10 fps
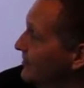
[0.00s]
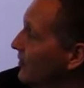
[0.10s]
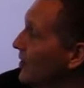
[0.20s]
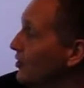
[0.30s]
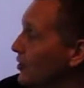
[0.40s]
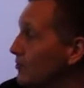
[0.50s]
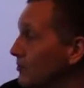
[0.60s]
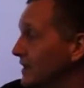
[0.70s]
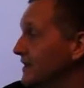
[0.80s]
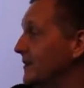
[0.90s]
So you
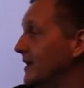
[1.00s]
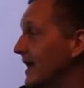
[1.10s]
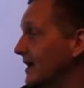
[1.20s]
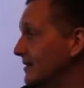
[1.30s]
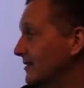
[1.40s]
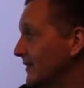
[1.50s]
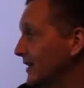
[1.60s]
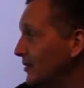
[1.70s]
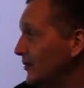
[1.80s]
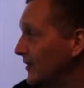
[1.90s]
must have been active
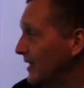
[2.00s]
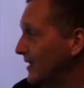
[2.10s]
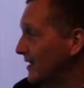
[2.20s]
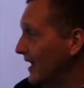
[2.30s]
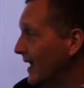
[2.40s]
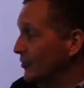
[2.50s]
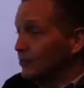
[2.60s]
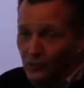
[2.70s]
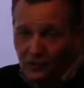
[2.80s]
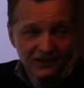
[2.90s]
in Newfoundland and
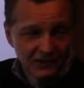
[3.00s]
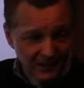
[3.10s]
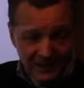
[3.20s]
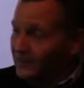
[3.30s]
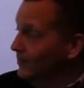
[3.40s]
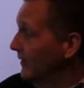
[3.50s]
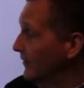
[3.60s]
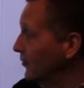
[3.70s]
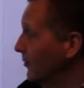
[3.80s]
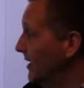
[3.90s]
Labrador, so within the
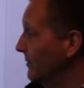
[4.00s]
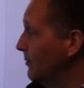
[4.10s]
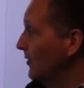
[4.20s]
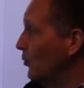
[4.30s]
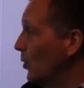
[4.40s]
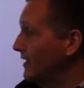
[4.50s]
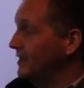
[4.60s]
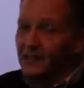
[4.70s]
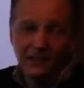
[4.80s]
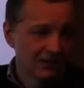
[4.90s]
province for a minimum of
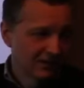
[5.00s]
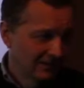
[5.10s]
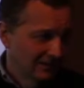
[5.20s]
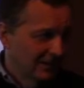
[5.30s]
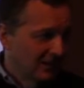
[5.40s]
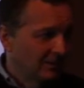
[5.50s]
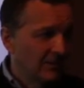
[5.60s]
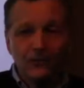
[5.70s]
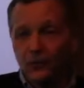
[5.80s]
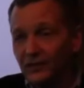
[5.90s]
1 year
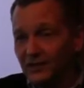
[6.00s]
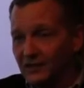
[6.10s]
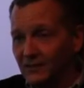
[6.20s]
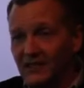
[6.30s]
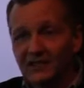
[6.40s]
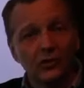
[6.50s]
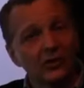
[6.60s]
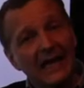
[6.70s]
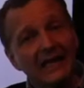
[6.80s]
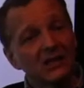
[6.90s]
before you can submit. So
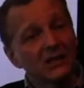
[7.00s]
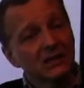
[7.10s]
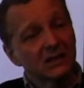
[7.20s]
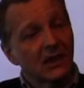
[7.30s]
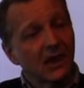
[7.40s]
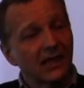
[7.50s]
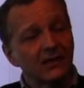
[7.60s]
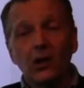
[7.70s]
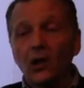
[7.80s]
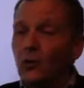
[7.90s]
you can't just
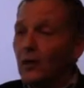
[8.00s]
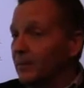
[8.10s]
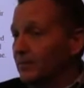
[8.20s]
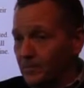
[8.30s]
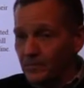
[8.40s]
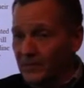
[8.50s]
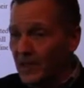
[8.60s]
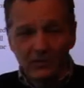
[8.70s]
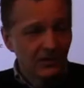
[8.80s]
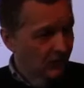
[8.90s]
decide, oh, I'm
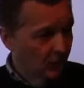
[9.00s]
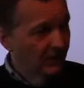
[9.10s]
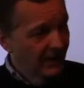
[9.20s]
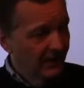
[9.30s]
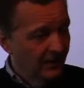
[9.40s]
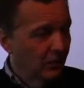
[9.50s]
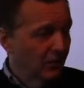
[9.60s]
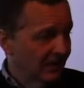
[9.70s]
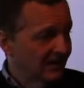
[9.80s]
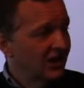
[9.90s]
going to form an
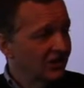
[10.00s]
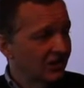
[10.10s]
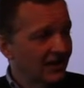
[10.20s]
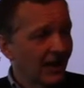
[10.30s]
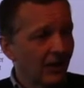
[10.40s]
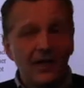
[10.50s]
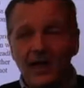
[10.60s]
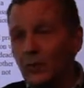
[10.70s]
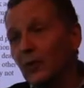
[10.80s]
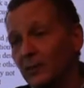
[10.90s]
organization now
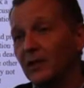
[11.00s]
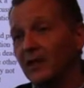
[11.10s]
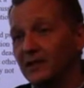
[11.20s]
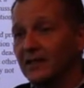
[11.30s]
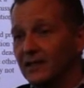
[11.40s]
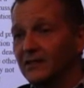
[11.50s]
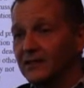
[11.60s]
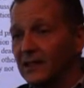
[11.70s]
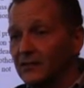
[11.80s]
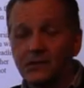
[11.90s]
and we'll apply to the
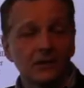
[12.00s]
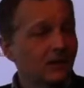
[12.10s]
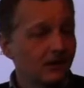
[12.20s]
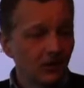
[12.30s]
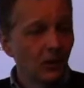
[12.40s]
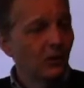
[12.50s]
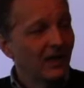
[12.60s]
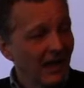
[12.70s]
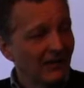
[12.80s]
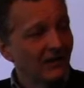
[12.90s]
Arts Council. No,
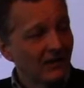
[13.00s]
we